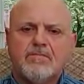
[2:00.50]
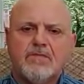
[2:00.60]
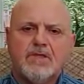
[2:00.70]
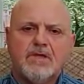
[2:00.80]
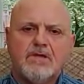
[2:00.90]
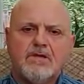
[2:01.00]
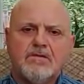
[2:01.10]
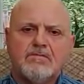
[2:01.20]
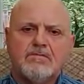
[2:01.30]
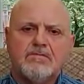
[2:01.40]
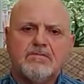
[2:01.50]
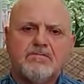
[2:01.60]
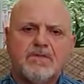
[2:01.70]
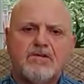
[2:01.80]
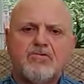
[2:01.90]
the
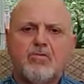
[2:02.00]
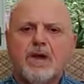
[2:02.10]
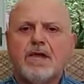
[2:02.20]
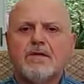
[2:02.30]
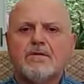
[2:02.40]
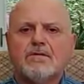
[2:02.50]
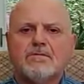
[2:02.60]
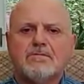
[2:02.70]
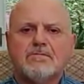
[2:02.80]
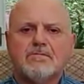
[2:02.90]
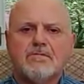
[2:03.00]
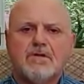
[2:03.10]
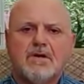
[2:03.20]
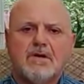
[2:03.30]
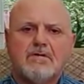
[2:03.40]
central banks
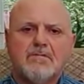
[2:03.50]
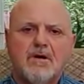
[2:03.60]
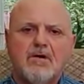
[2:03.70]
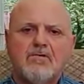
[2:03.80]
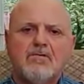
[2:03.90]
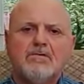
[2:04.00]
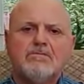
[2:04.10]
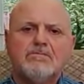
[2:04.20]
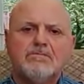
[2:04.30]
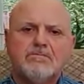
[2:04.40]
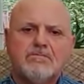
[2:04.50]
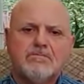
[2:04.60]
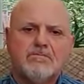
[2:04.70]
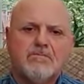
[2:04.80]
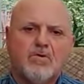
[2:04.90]
um, own
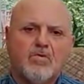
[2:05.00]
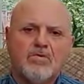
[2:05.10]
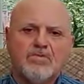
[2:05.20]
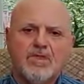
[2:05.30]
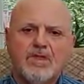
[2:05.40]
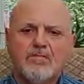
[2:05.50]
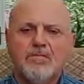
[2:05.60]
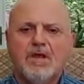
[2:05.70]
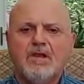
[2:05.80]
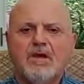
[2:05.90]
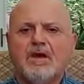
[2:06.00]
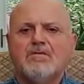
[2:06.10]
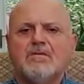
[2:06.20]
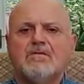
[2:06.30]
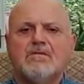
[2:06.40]
all of the media
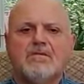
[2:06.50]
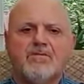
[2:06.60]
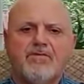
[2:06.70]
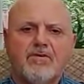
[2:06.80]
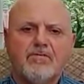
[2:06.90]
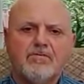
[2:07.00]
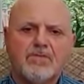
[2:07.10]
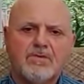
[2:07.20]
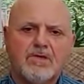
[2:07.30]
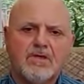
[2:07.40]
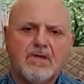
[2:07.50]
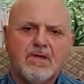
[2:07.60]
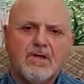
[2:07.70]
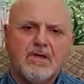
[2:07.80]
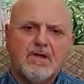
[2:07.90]
assets, the films,
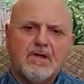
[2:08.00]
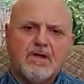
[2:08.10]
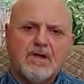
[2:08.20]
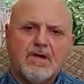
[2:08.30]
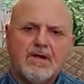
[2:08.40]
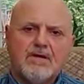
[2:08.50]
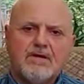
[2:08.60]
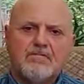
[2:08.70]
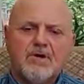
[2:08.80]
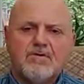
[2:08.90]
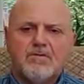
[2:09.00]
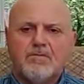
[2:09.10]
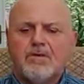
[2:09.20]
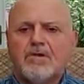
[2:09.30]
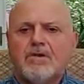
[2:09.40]
and most of the
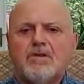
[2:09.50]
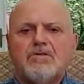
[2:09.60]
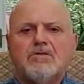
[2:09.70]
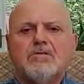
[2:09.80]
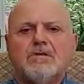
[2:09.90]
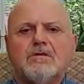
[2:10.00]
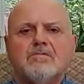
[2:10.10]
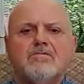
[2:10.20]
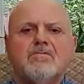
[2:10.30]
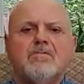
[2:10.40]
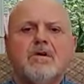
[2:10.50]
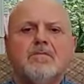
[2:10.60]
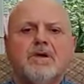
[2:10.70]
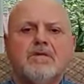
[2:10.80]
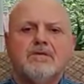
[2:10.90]
politicians, it
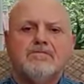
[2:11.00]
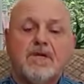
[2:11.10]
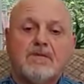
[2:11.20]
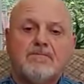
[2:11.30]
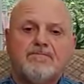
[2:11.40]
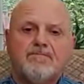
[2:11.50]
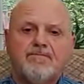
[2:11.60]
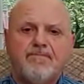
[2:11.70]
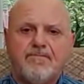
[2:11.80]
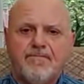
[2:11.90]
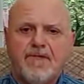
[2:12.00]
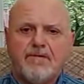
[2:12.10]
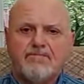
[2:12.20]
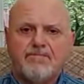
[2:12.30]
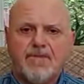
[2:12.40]
appears. Yes, they
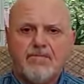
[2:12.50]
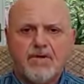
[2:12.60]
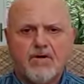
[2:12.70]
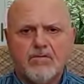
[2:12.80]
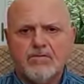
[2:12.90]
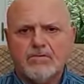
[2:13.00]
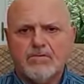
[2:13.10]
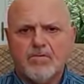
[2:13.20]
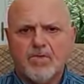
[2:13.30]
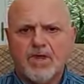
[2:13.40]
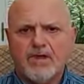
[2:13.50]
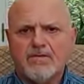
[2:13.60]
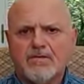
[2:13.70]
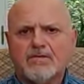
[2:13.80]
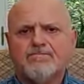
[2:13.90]
seem to hold all the
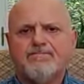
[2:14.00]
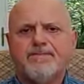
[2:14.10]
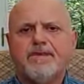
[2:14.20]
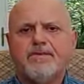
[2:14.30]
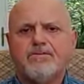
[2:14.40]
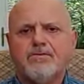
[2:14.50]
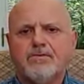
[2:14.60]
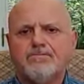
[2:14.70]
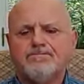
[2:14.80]
aces. It is true.